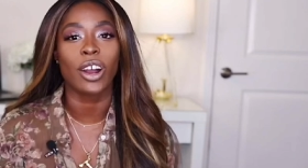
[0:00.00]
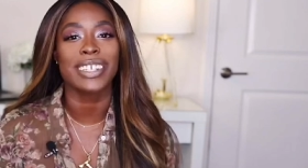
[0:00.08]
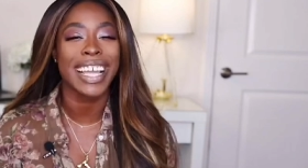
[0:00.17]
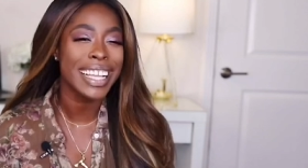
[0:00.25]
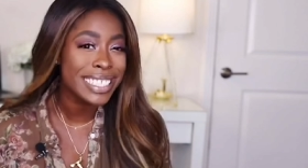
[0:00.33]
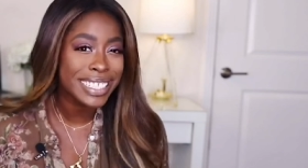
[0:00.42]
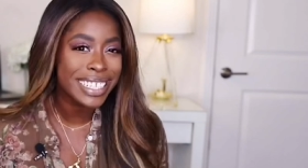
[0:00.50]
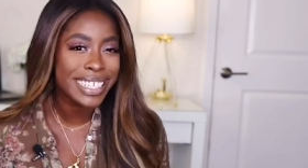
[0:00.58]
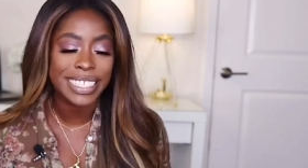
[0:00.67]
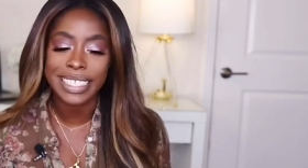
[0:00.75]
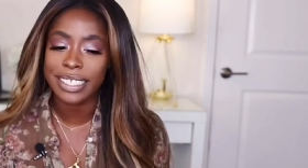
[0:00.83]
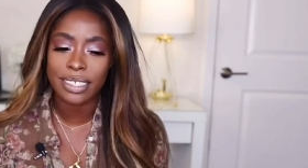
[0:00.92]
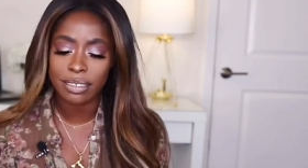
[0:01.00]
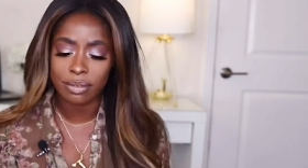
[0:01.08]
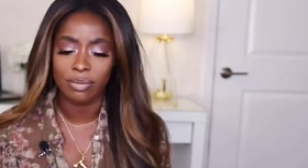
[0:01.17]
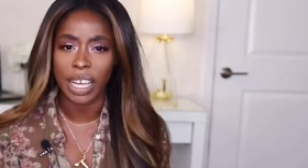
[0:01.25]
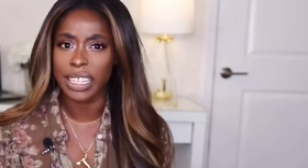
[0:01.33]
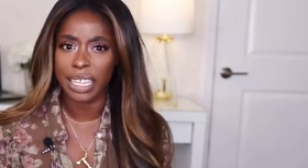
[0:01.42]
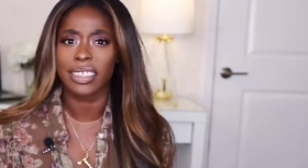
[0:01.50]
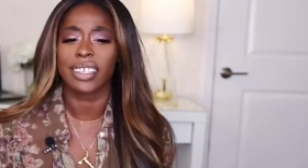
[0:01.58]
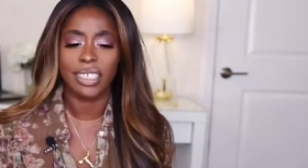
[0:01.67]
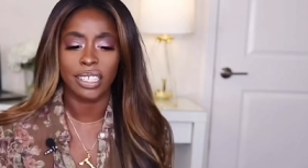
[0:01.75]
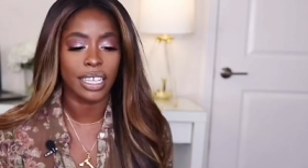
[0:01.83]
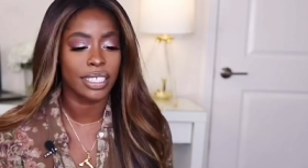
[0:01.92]
are tasty because I like
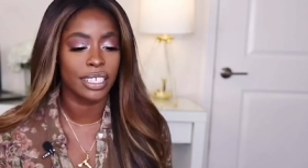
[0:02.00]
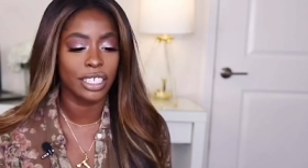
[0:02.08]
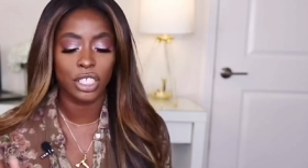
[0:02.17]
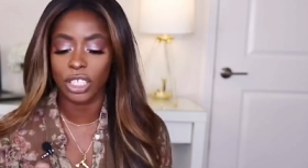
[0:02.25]
things that taste good.